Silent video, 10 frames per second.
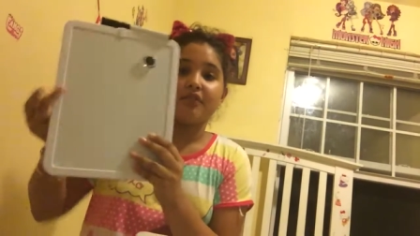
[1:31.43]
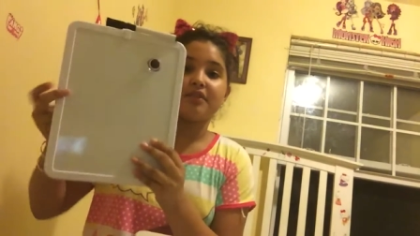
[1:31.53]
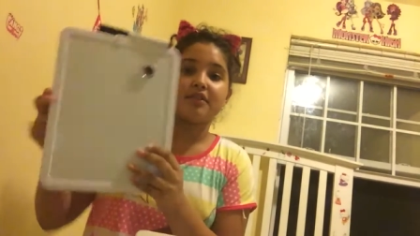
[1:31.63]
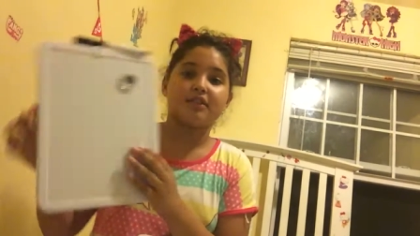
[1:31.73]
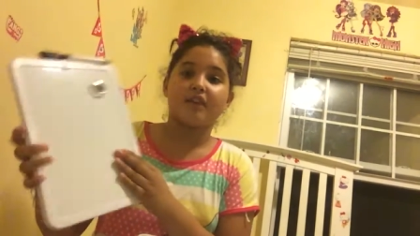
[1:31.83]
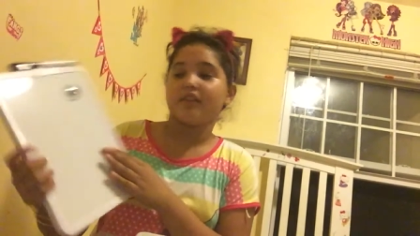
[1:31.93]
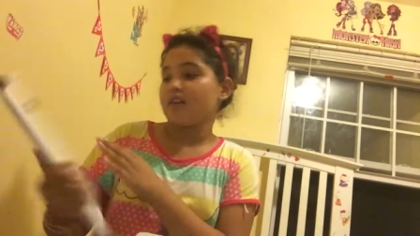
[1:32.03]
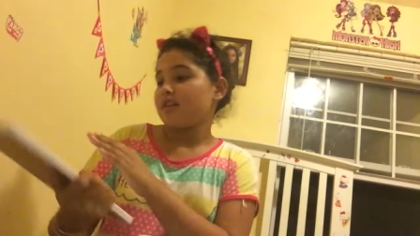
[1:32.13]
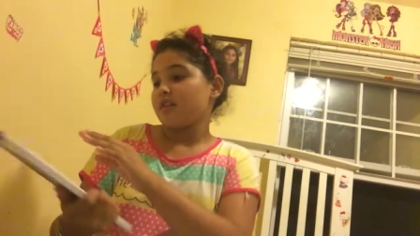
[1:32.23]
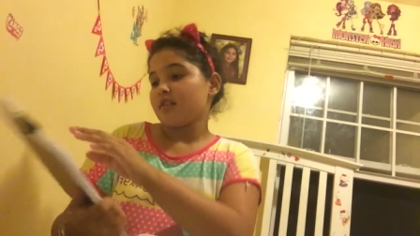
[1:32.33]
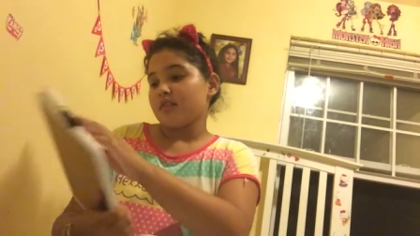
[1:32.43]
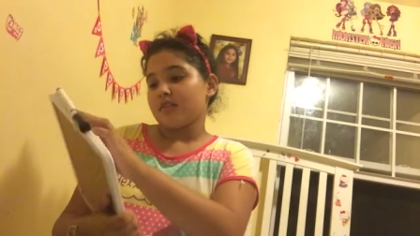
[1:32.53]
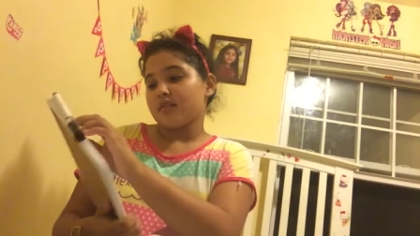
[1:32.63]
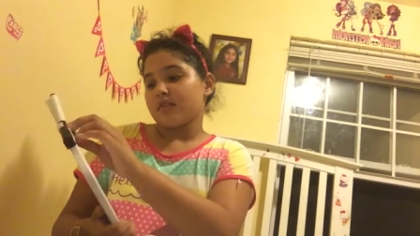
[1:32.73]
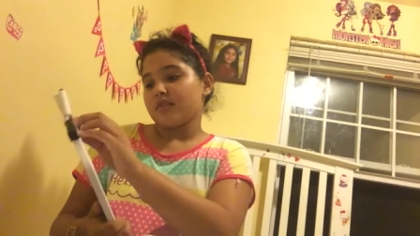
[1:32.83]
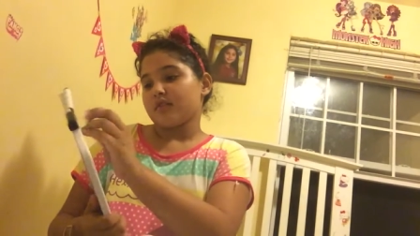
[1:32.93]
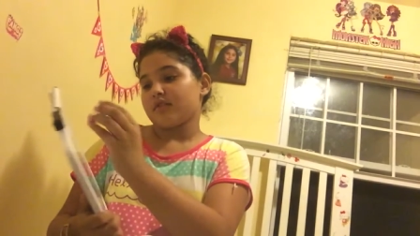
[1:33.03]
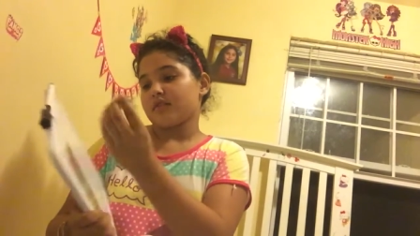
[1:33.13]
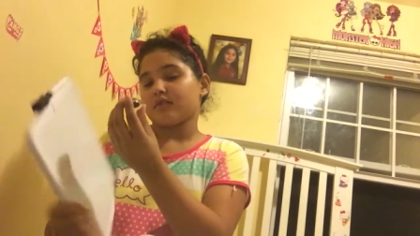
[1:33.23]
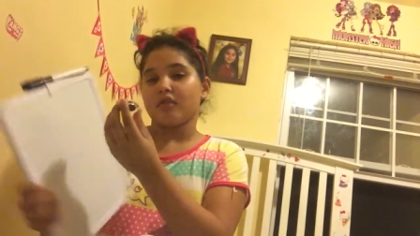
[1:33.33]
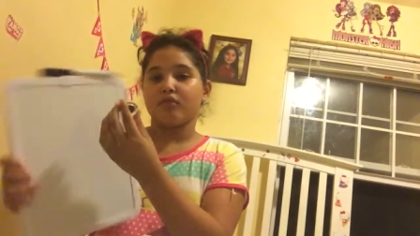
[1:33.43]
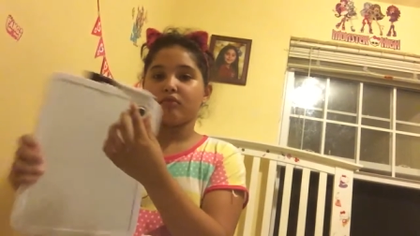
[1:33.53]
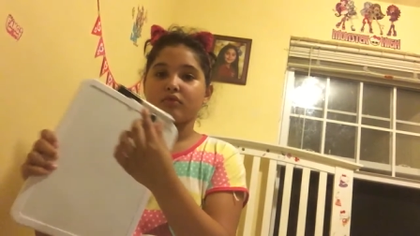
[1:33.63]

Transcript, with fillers: notes and stuff. So,